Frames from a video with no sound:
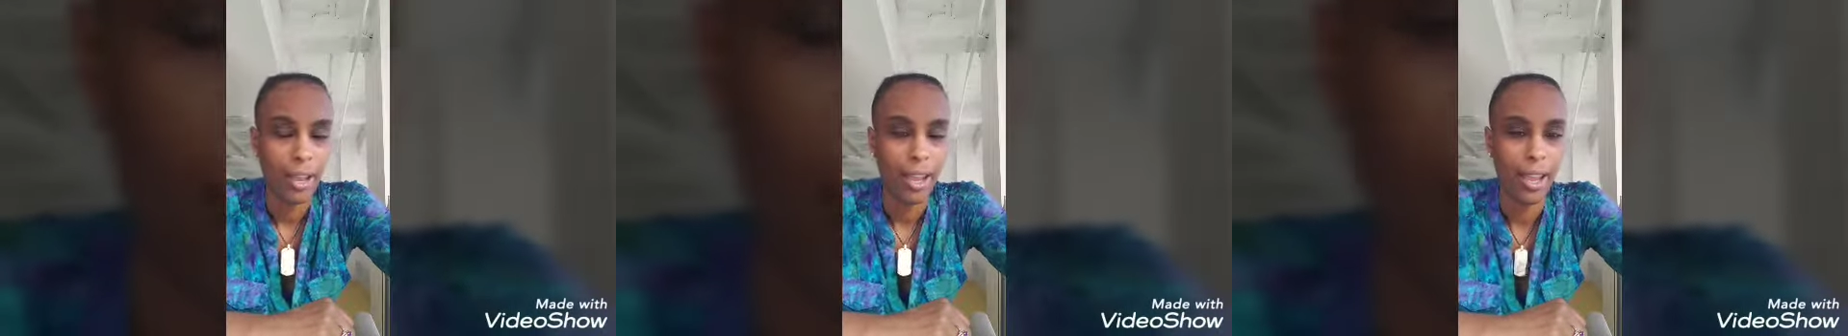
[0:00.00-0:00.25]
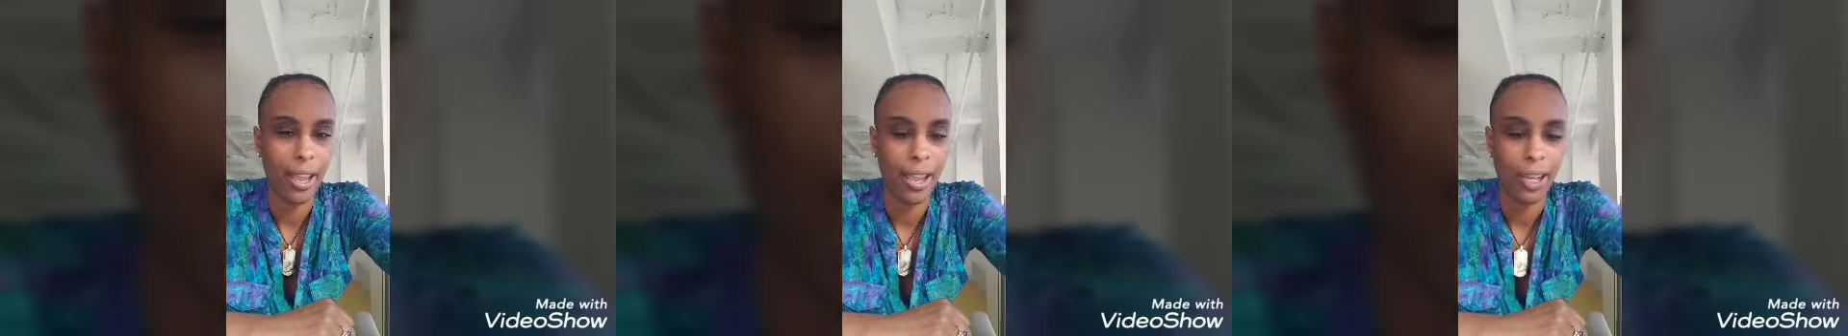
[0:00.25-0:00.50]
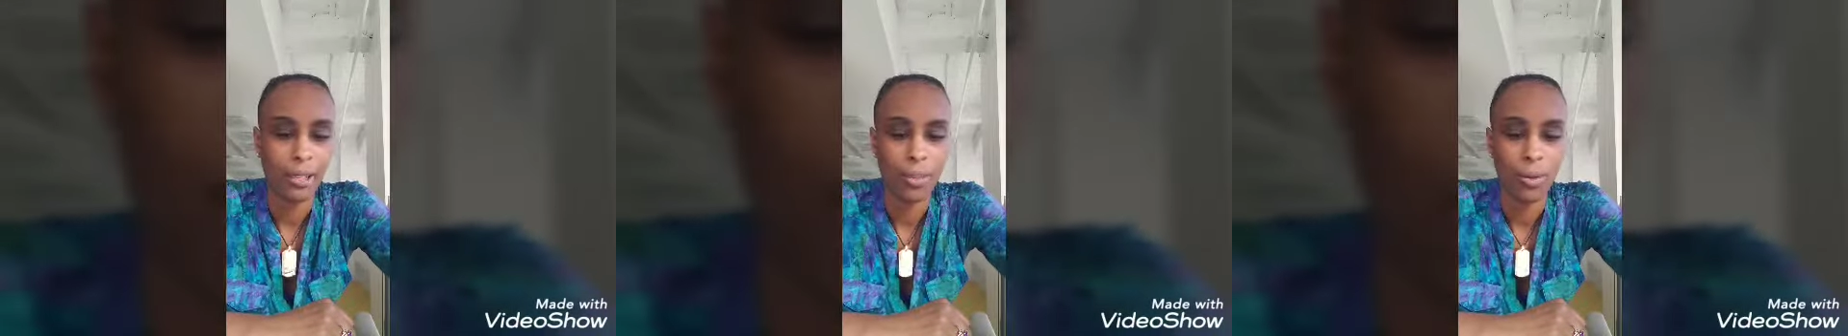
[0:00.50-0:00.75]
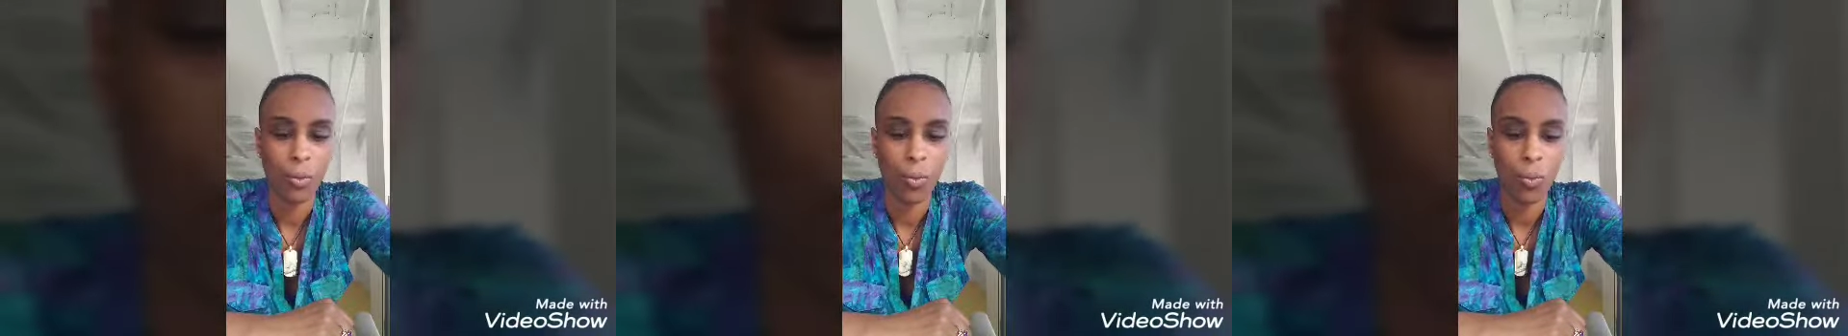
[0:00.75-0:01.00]
And
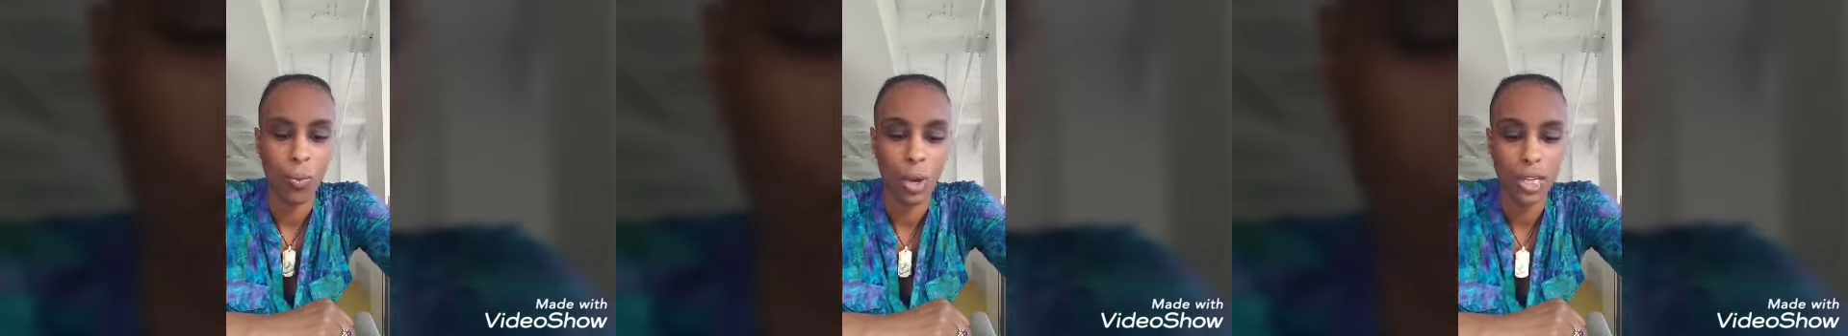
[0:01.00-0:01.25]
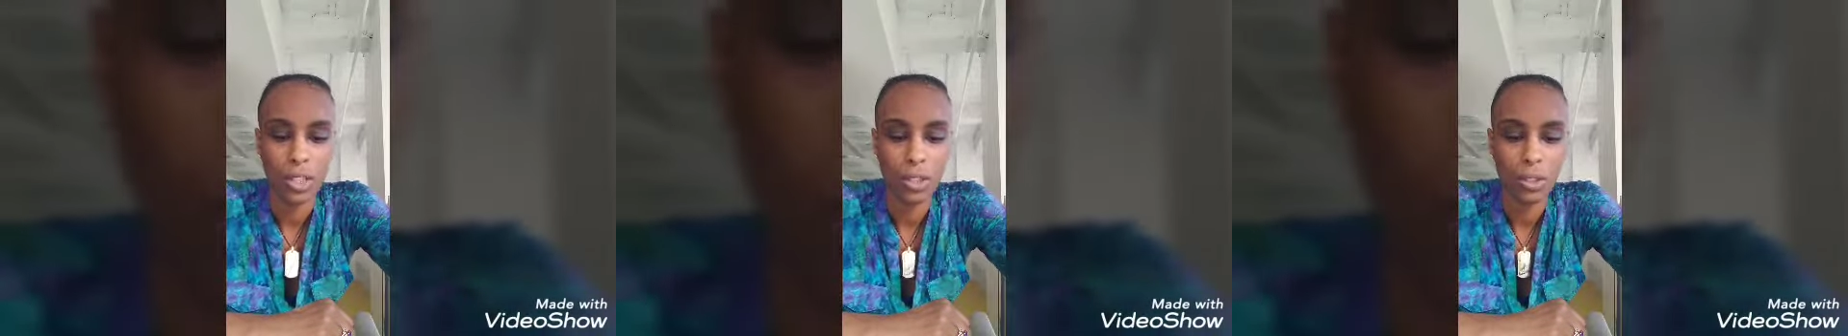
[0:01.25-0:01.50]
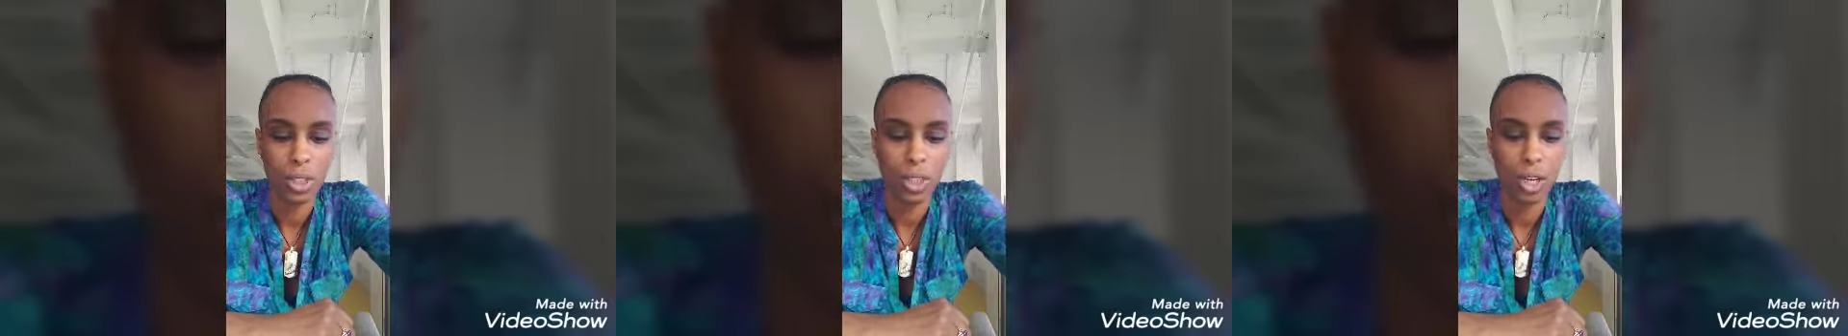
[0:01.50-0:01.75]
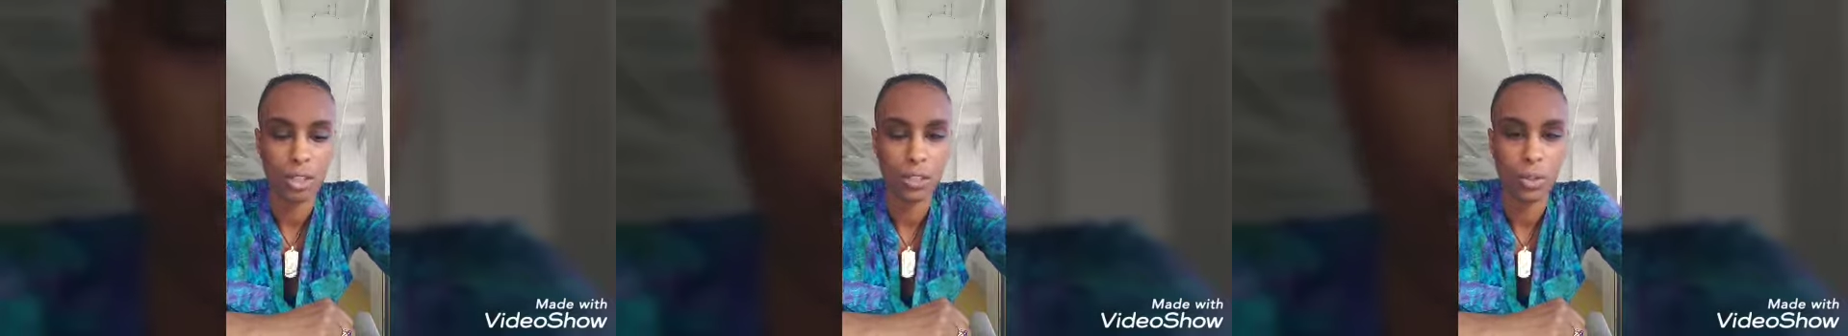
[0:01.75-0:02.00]
once you
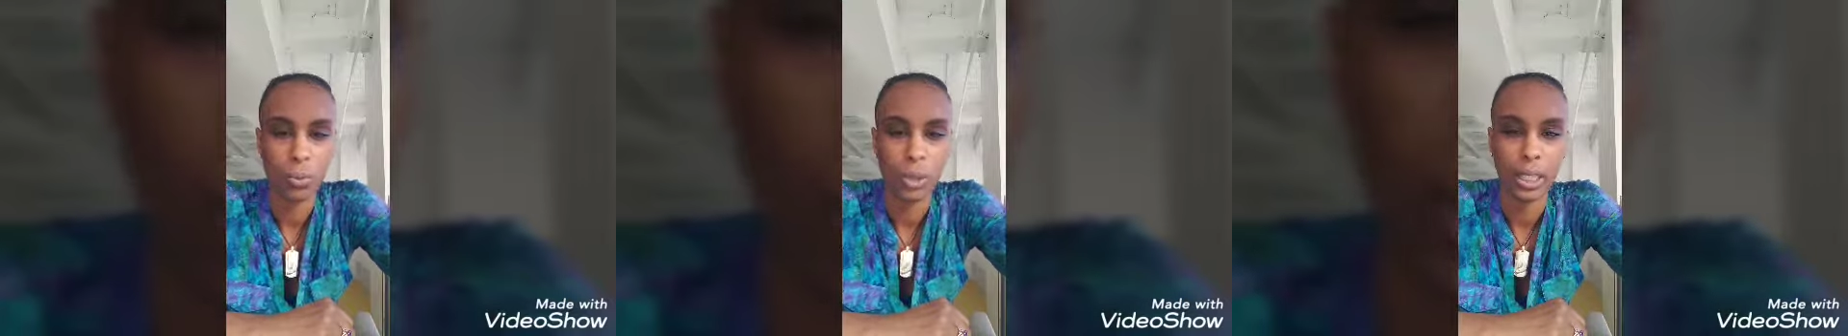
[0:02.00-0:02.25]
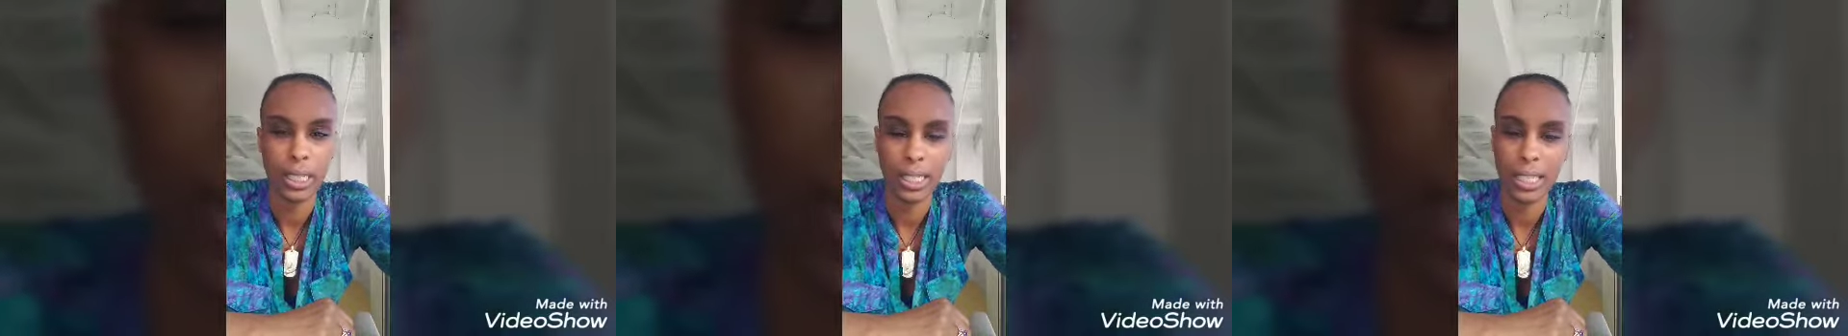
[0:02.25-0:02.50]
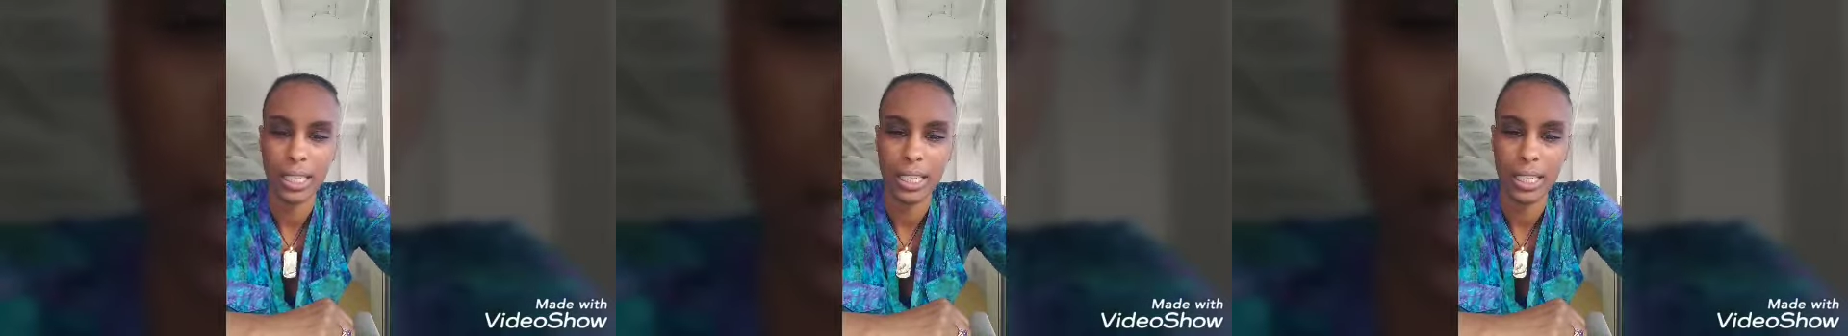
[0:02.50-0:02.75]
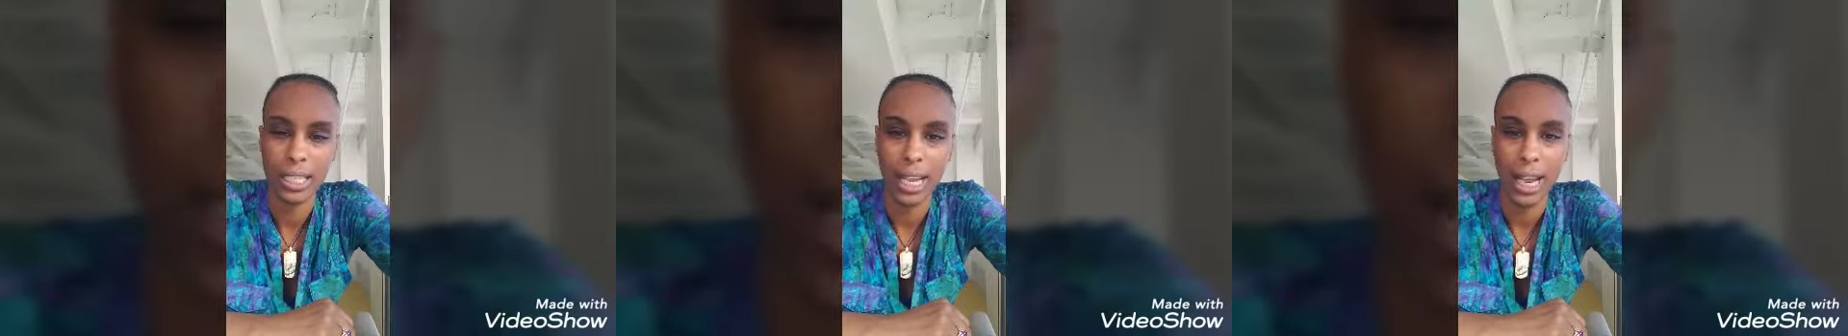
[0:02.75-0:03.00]
start to really
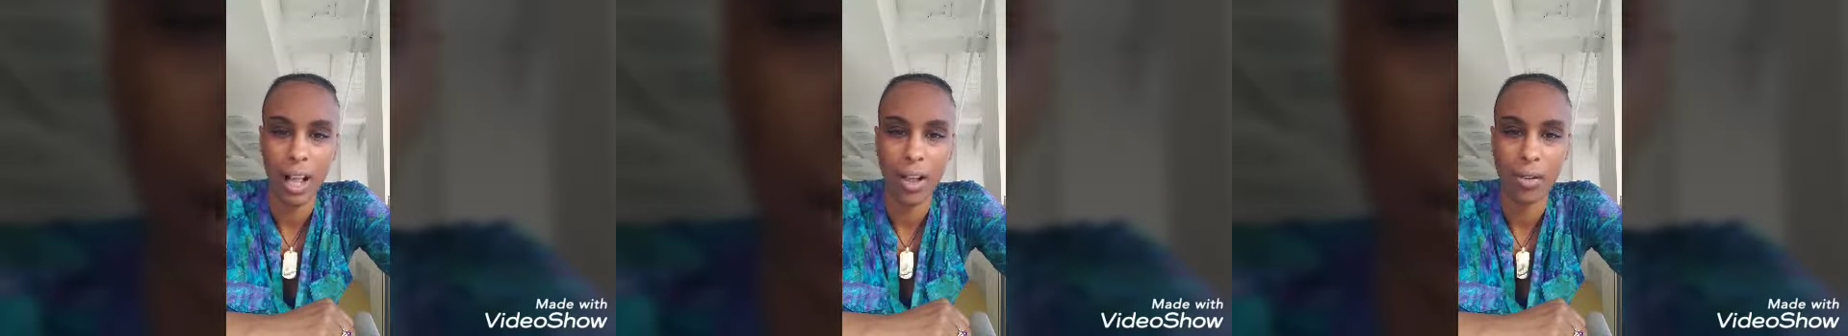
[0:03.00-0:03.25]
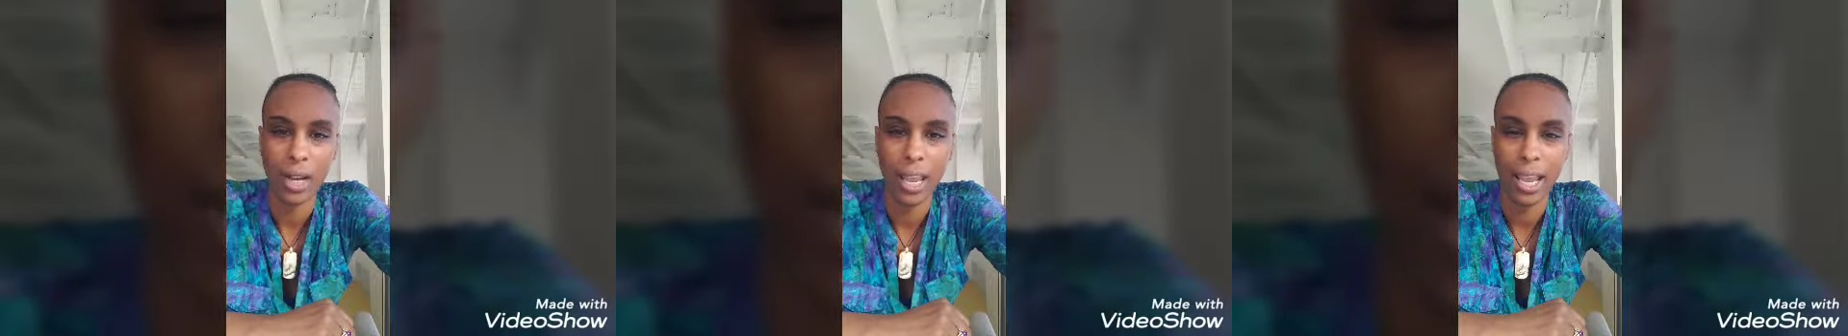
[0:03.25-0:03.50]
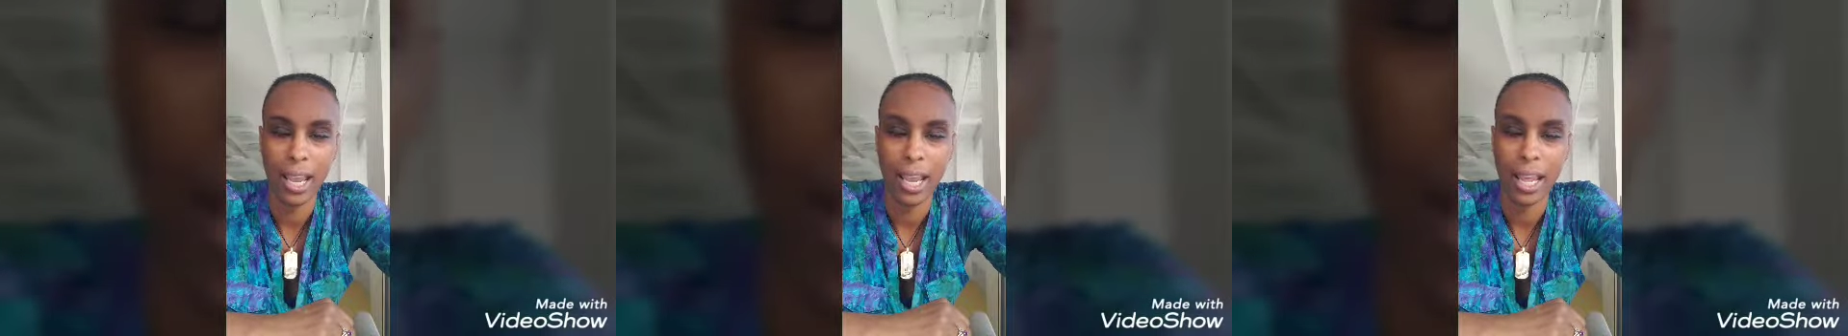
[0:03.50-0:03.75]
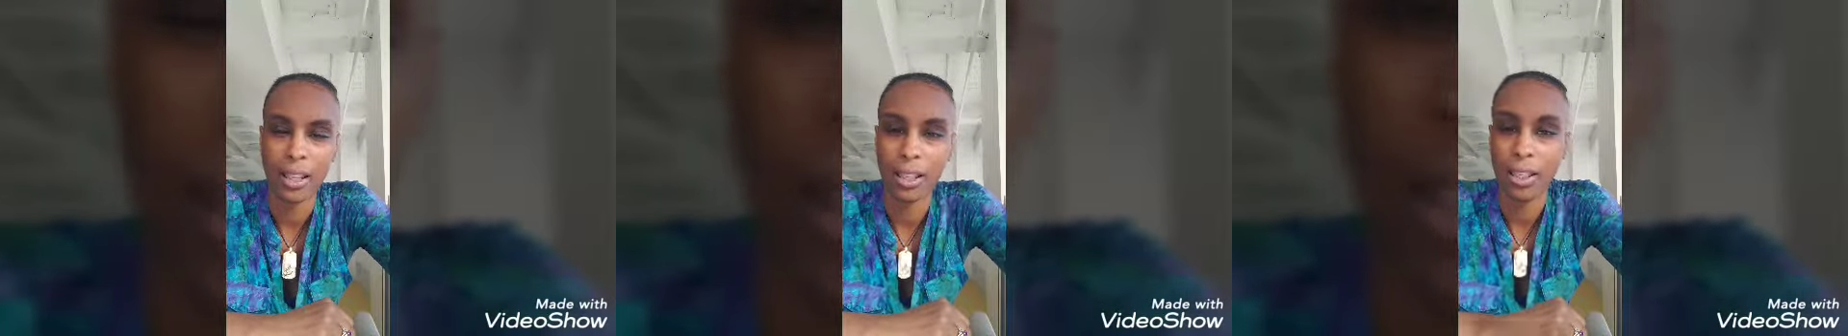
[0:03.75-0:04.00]
sit down
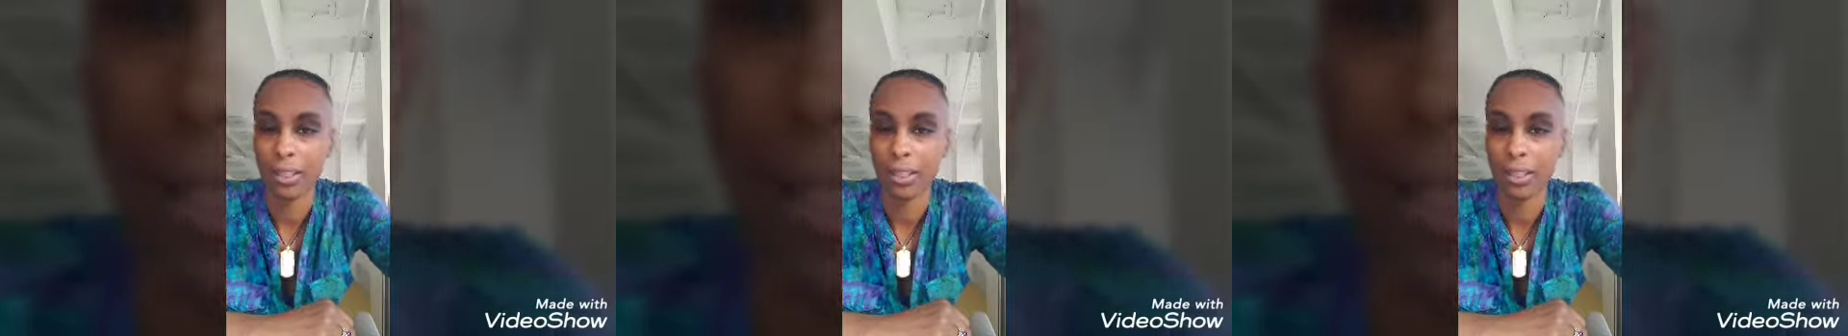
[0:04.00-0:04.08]
and